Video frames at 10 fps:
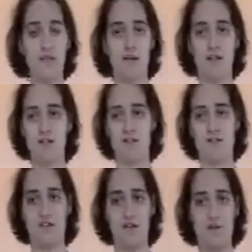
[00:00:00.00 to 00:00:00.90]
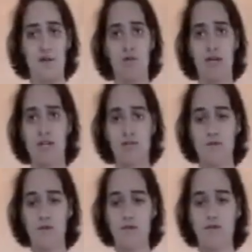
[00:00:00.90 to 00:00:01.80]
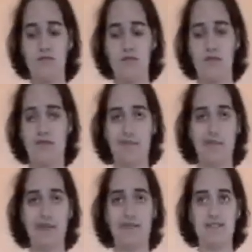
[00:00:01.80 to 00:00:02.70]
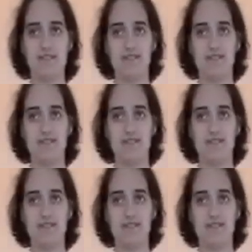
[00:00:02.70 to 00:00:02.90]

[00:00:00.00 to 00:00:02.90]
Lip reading: And you're just going to keep going back and forth, doing 3 tosses,